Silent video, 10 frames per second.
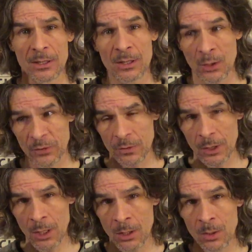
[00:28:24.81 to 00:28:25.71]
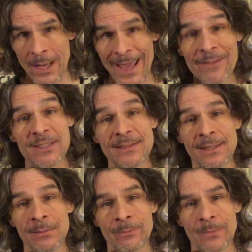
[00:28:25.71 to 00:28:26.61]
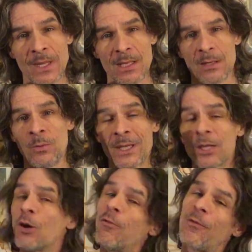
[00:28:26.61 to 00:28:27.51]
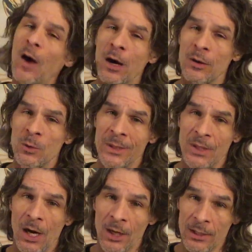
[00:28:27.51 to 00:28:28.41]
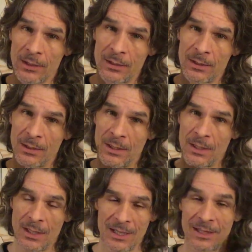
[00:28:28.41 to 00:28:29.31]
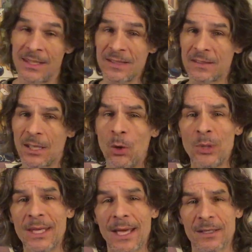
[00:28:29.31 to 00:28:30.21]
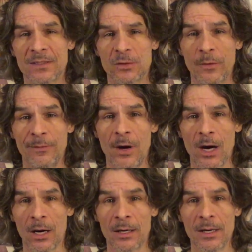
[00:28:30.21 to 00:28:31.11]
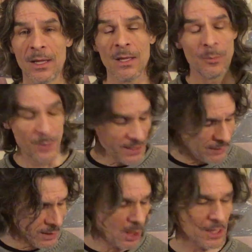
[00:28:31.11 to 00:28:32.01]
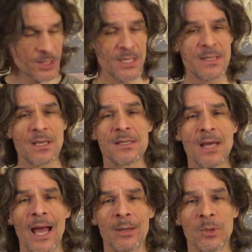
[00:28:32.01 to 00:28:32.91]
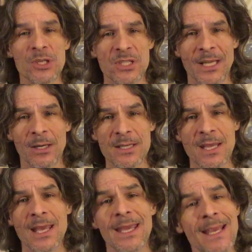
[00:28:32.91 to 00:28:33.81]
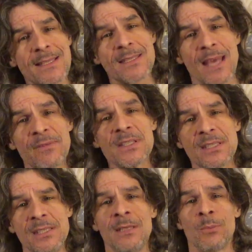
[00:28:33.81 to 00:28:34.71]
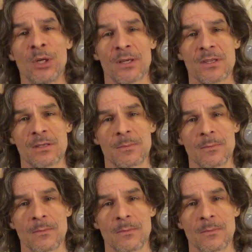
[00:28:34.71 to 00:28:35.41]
Go slow, have a team. We can go farther with the art. This can only get us so far. B.V. Larson's Undying Mercenaries, he has 17 books.